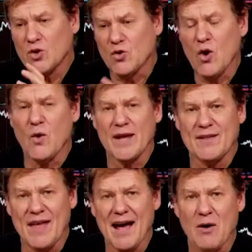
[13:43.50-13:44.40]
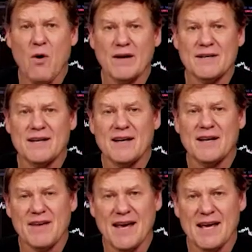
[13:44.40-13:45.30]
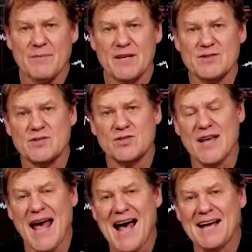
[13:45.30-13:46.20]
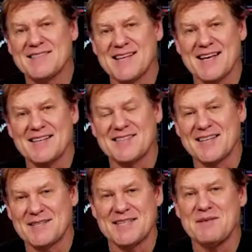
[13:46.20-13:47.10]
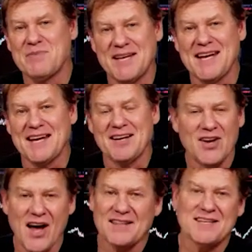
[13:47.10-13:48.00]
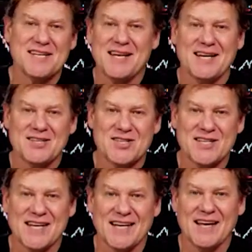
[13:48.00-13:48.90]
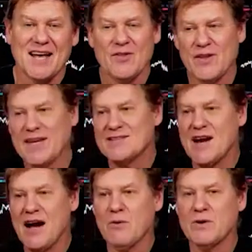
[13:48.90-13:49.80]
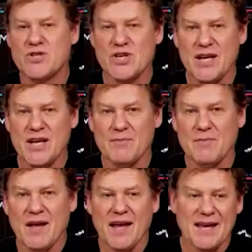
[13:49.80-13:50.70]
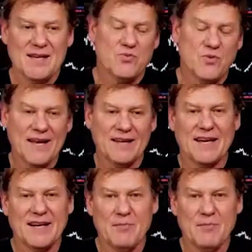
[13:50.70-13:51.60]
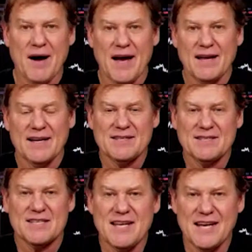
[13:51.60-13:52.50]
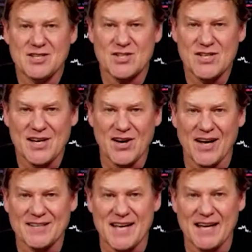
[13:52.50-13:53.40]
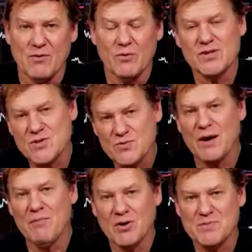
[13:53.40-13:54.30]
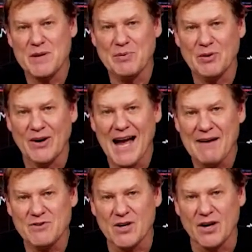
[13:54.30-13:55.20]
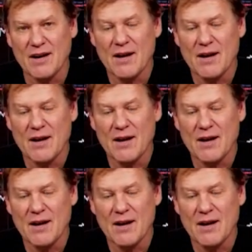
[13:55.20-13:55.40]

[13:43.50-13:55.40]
growing that quantity of cannabis to access the CBD, not the THC. The entire regime is regulated by its THC content, which is what most people are after.